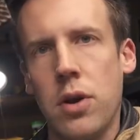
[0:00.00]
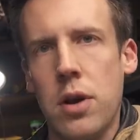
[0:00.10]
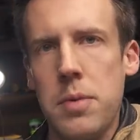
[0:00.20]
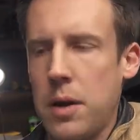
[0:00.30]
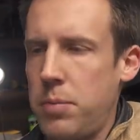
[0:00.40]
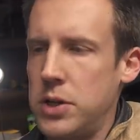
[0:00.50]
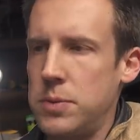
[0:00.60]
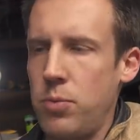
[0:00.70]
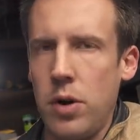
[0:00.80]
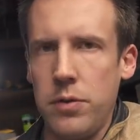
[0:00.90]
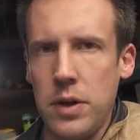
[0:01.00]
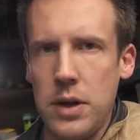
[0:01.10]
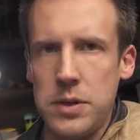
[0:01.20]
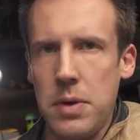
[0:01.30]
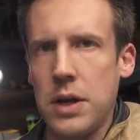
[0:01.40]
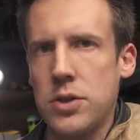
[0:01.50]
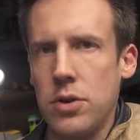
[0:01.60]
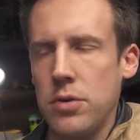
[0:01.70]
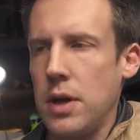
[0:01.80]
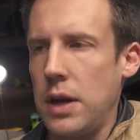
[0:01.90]
We're gonna make a bunch more of these, make
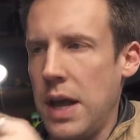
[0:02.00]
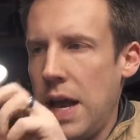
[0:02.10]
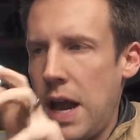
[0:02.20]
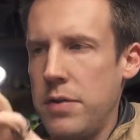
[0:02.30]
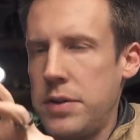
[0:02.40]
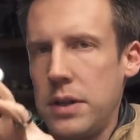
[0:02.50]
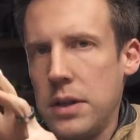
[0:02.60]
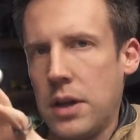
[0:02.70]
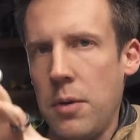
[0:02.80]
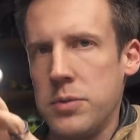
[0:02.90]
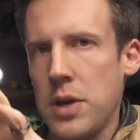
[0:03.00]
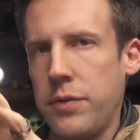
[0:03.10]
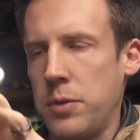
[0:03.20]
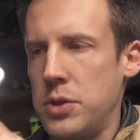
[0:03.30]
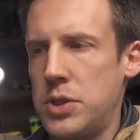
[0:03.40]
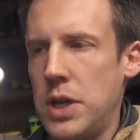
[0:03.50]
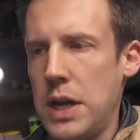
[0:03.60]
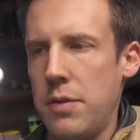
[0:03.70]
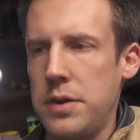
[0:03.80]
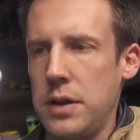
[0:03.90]
sure that everything that comes off the
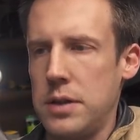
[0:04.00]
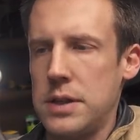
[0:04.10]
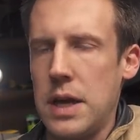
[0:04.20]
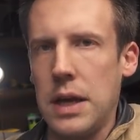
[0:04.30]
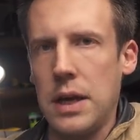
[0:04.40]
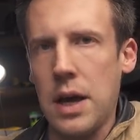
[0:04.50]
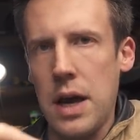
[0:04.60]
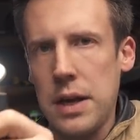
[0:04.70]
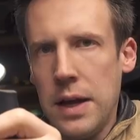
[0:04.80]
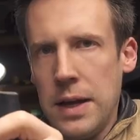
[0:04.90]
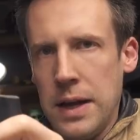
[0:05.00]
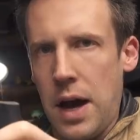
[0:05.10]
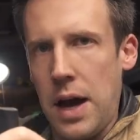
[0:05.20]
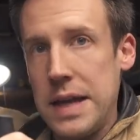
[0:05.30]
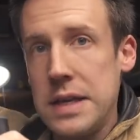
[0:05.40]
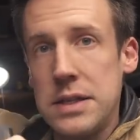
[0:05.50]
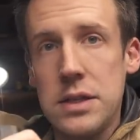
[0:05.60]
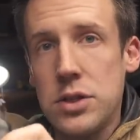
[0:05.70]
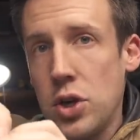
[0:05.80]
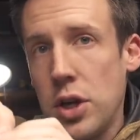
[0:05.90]
machine, everything that's getting cut, uh, is
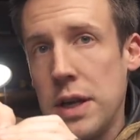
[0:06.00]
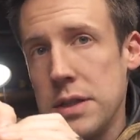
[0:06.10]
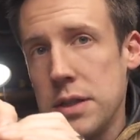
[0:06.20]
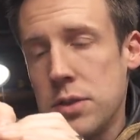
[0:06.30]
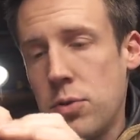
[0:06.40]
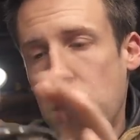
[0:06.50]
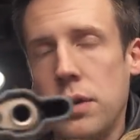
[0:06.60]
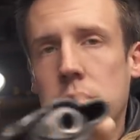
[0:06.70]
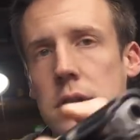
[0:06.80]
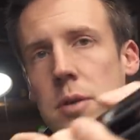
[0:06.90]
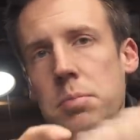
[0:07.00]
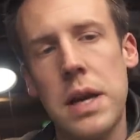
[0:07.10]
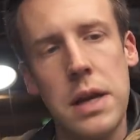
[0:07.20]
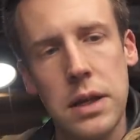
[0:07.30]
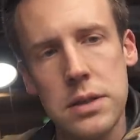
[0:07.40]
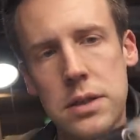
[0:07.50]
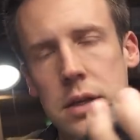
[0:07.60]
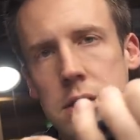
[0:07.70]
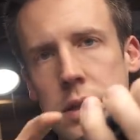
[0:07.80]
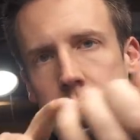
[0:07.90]
as good as this one, that the bending is
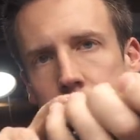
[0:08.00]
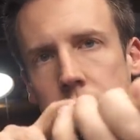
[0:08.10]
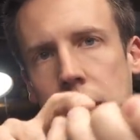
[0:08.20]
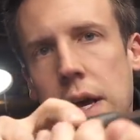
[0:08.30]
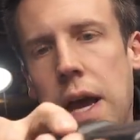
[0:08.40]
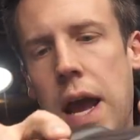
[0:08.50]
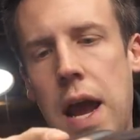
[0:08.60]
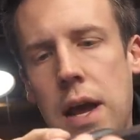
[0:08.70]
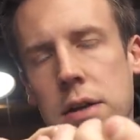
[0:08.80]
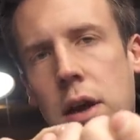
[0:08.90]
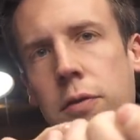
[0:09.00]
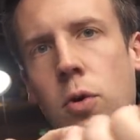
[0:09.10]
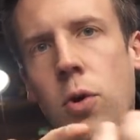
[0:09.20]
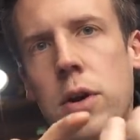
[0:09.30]
consistent, and of